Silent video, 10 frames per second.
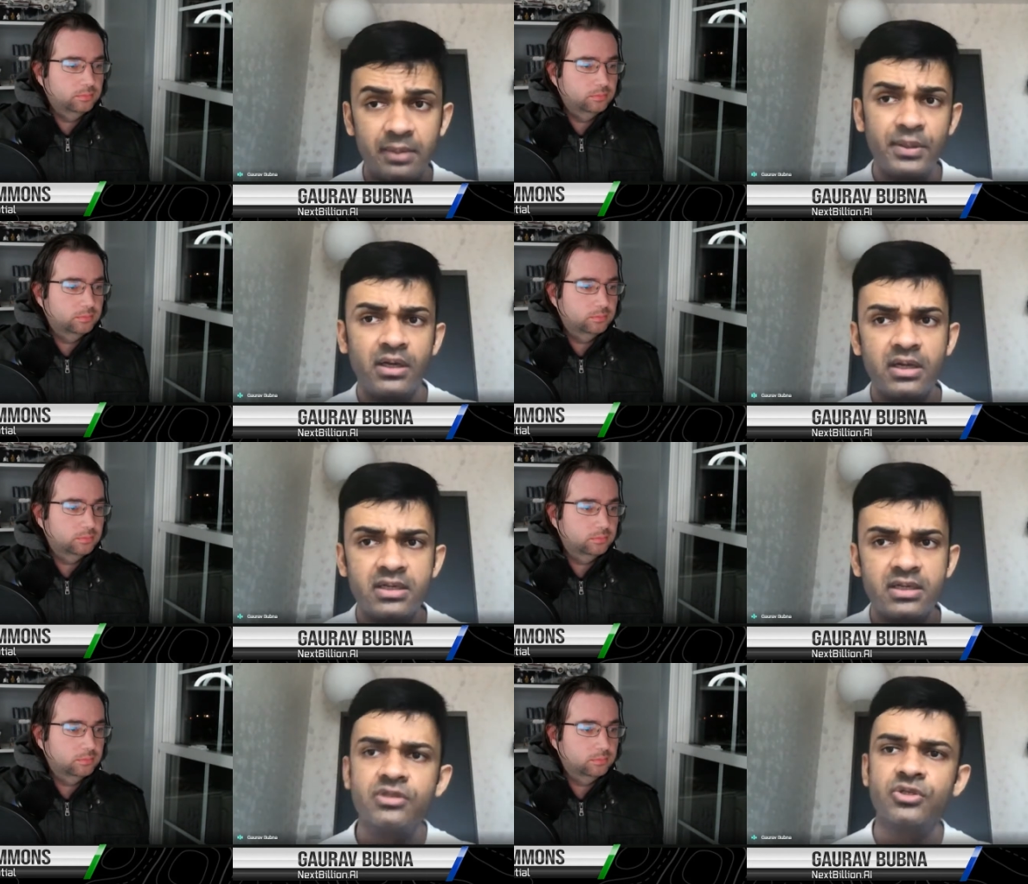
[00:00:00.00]

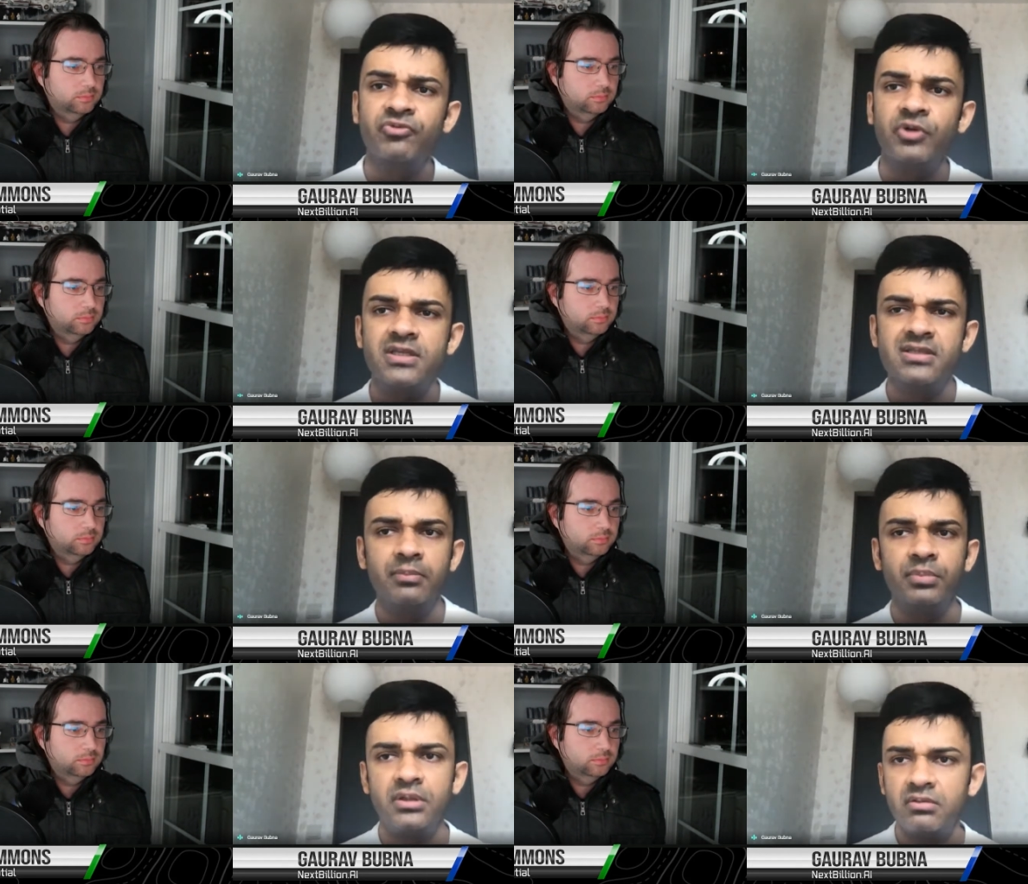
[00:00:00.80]
Speaker 1: APIs. So, for
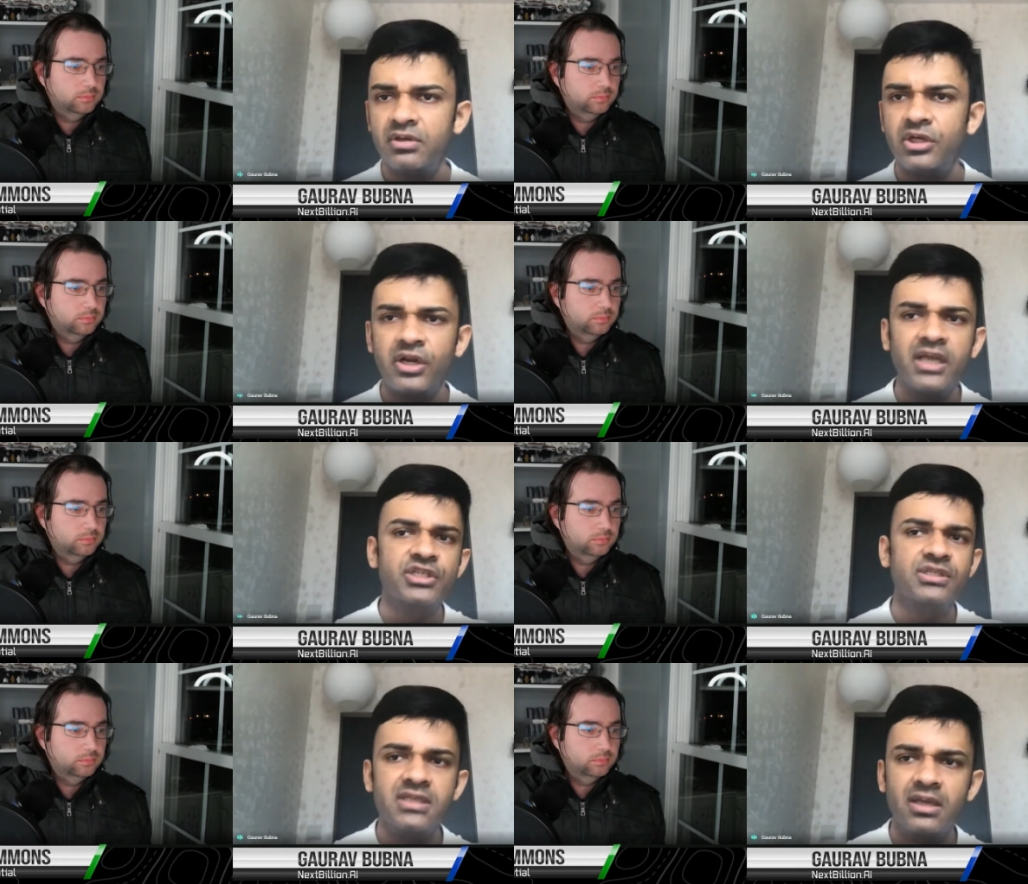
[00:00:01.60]
example,
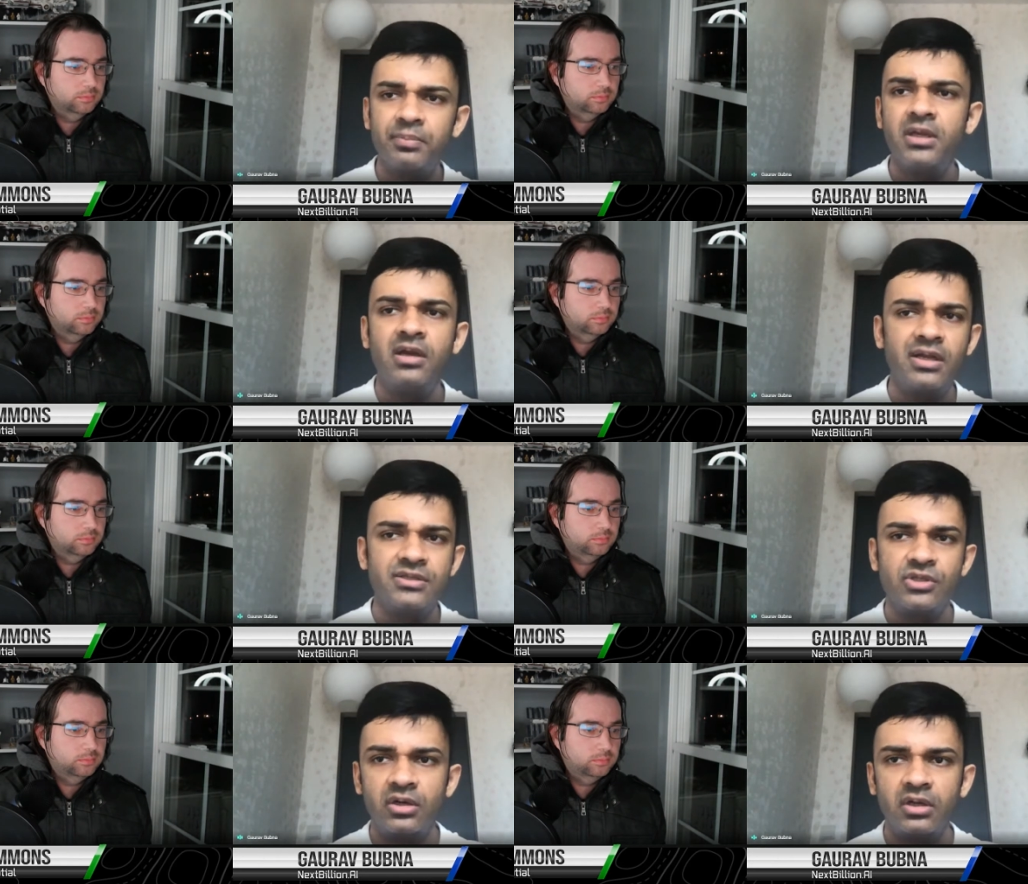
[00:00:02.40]
directions
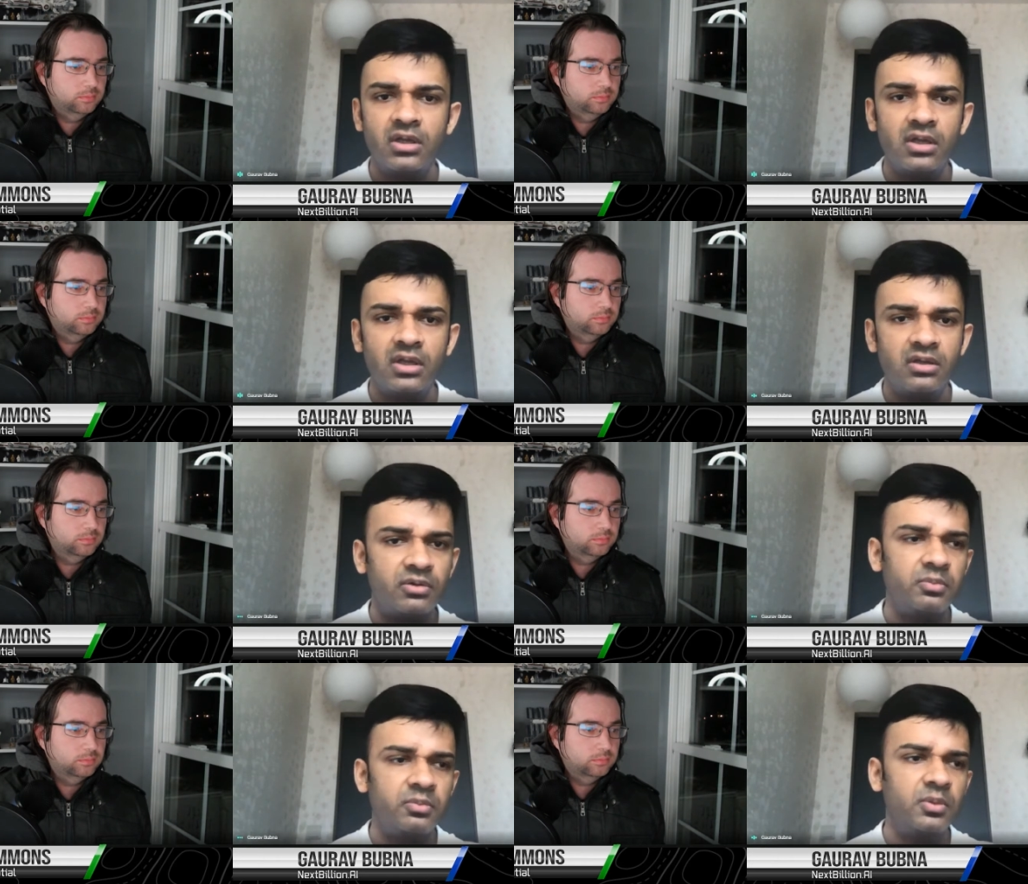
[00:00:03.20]
APIs, or you
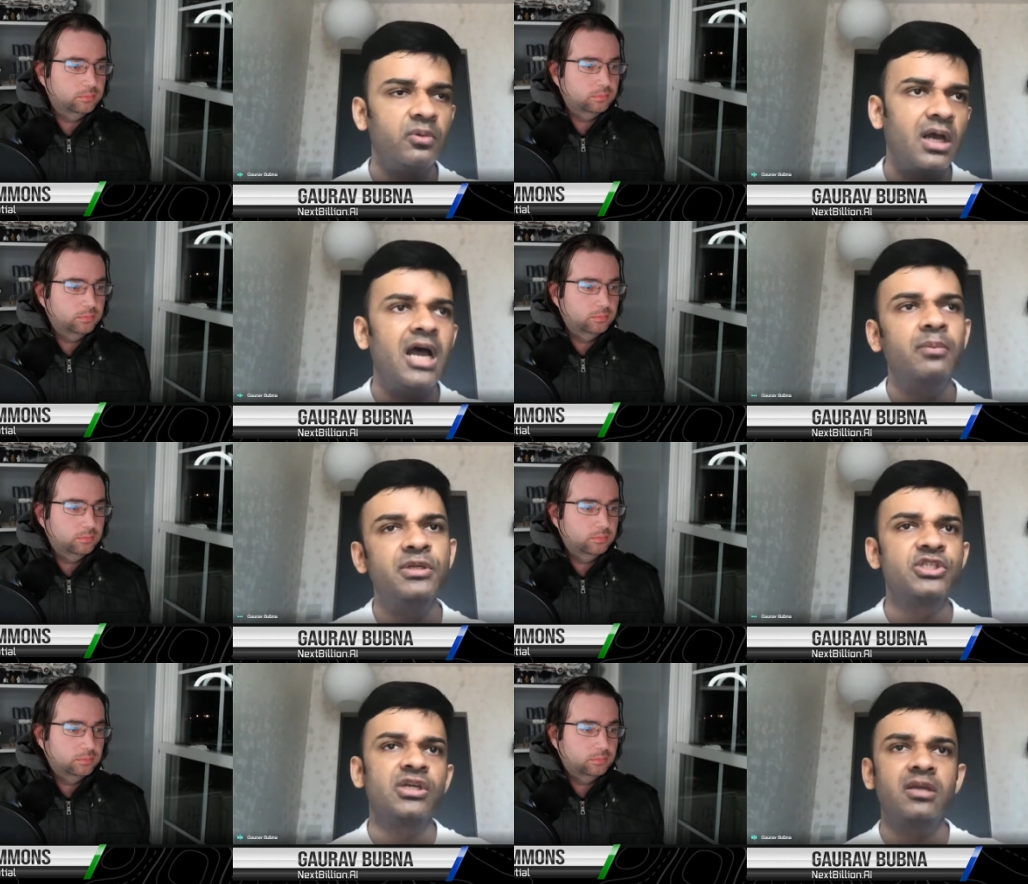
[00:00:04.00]
know, how
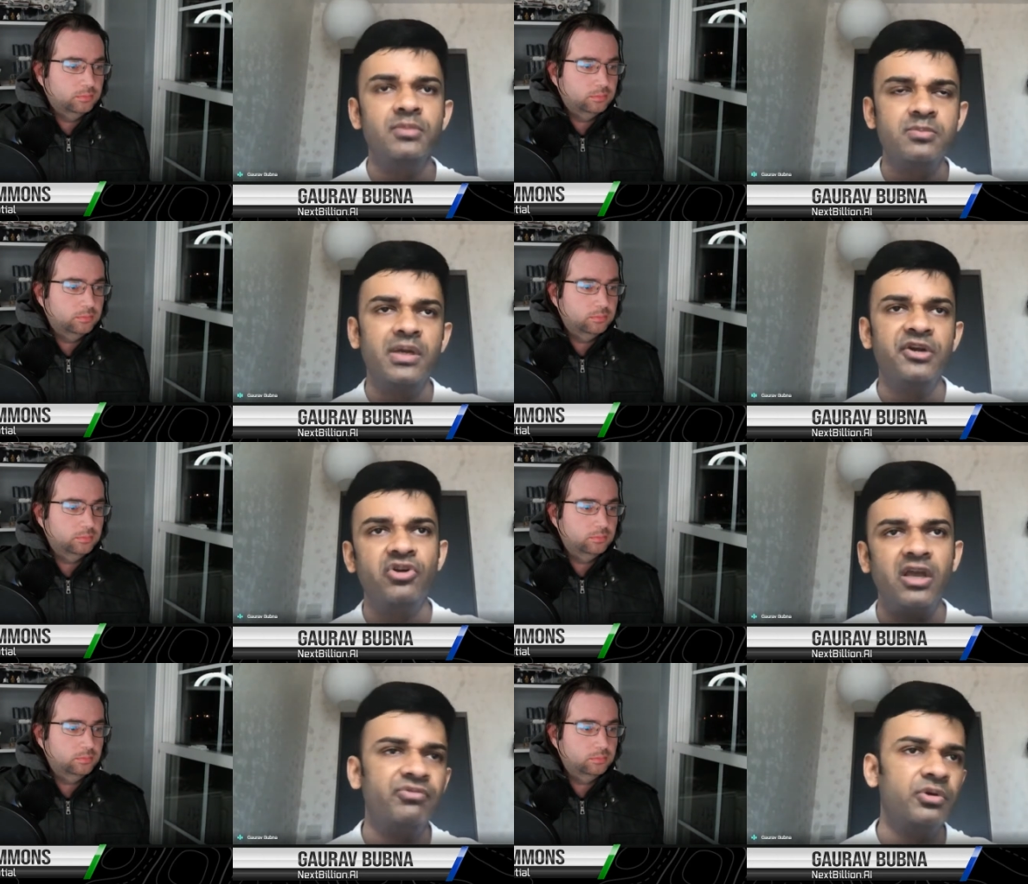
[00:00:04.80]
much time is my
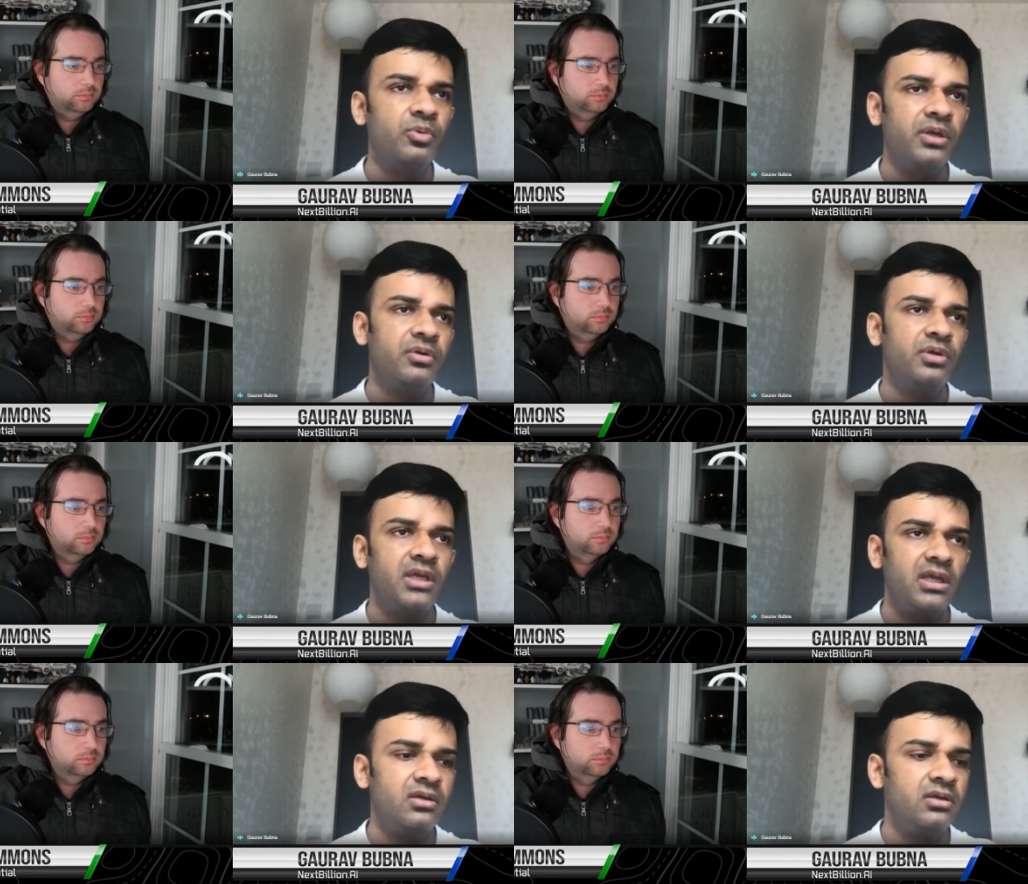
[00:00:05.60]
driver going to
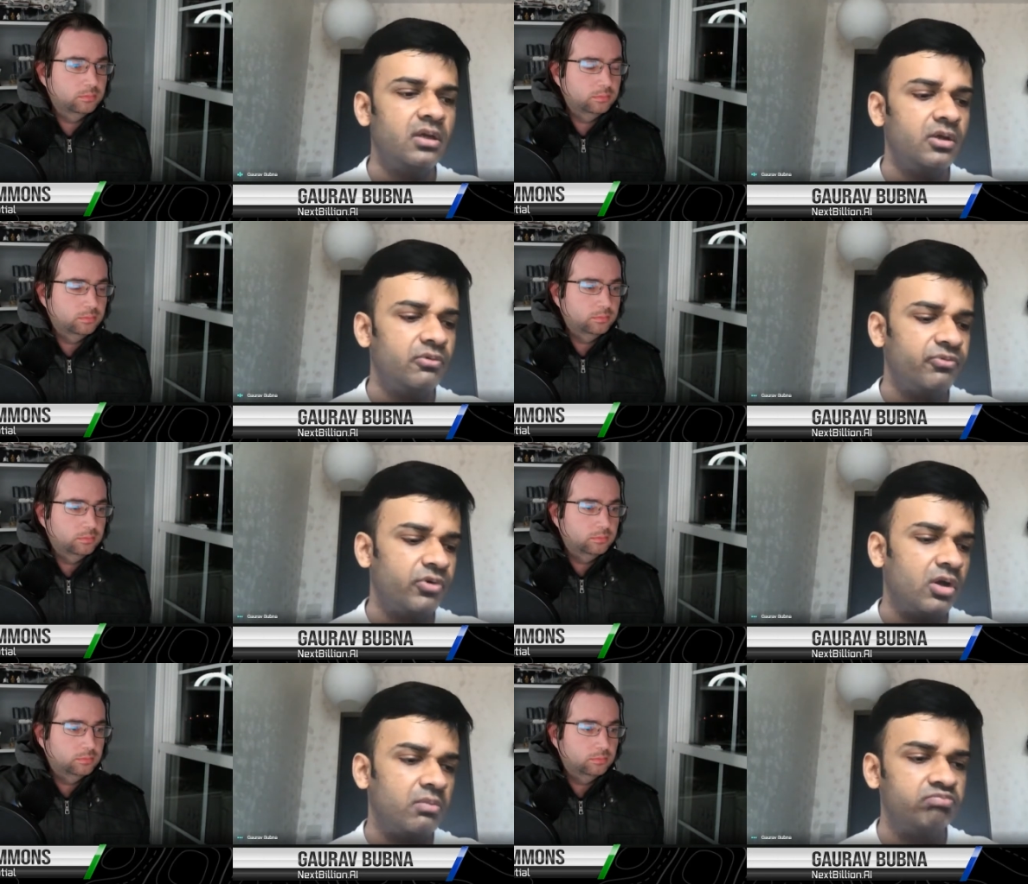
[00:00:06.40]
take
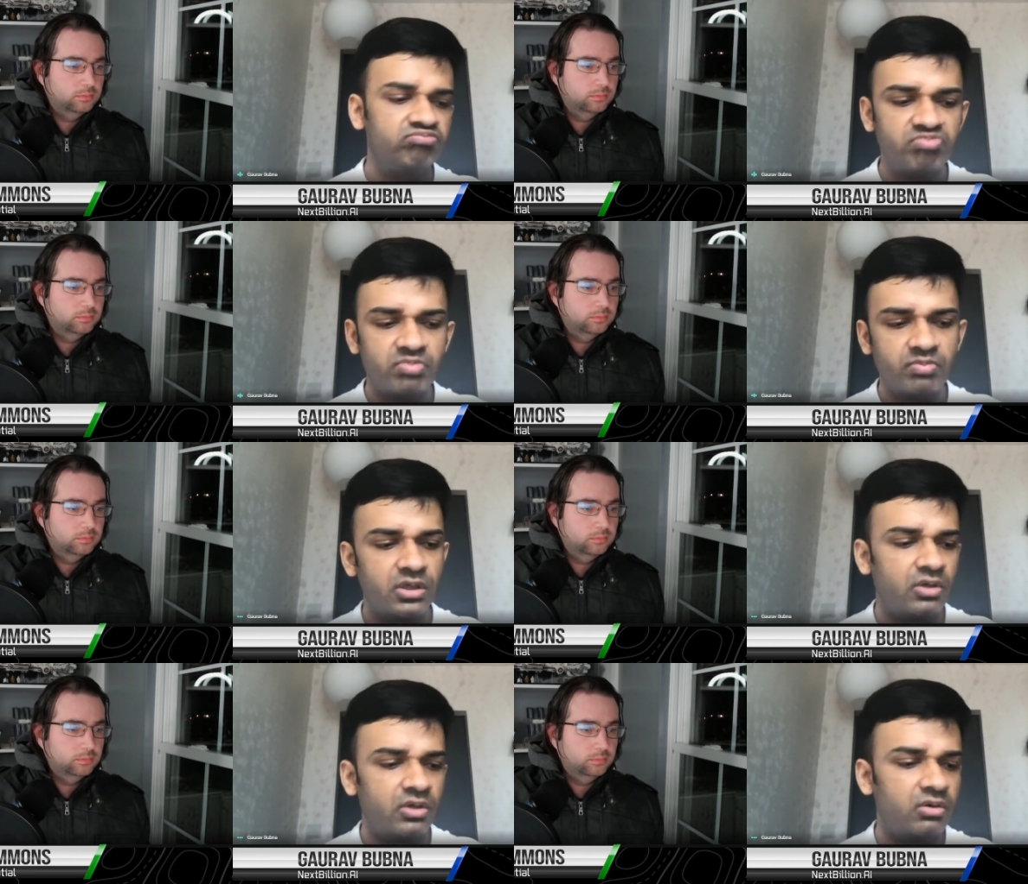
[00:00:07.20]
from
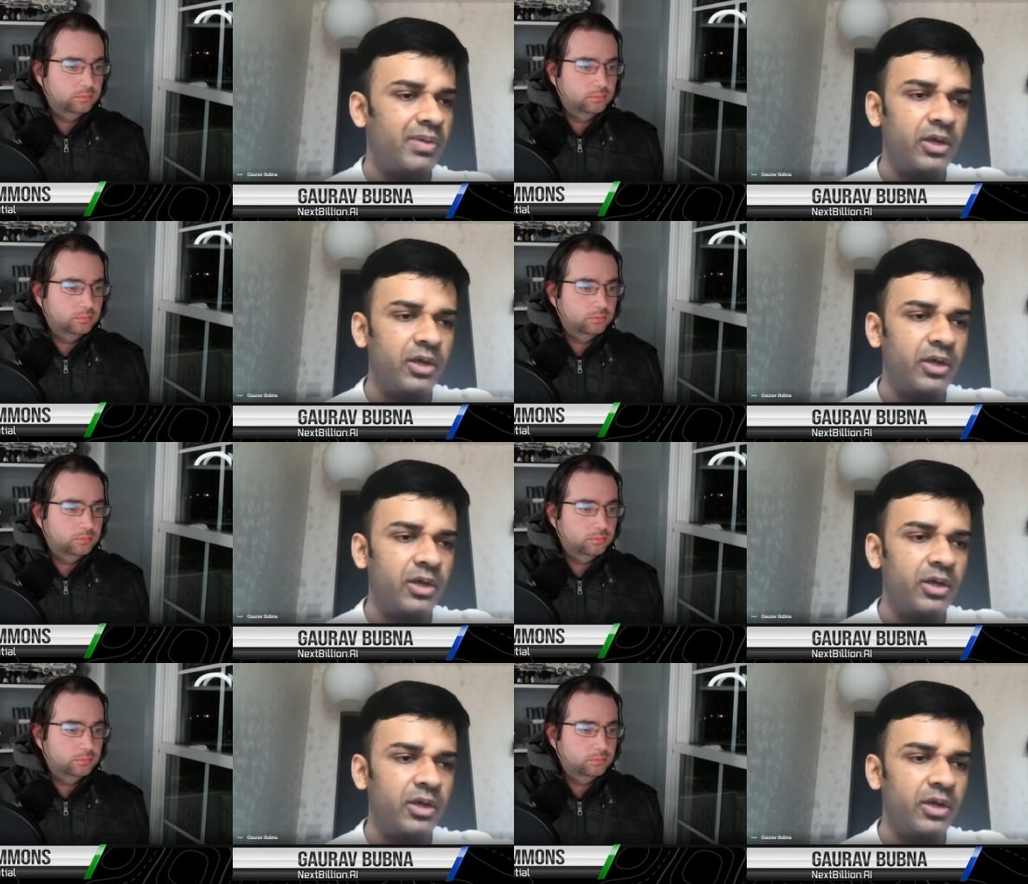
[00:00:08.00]
you know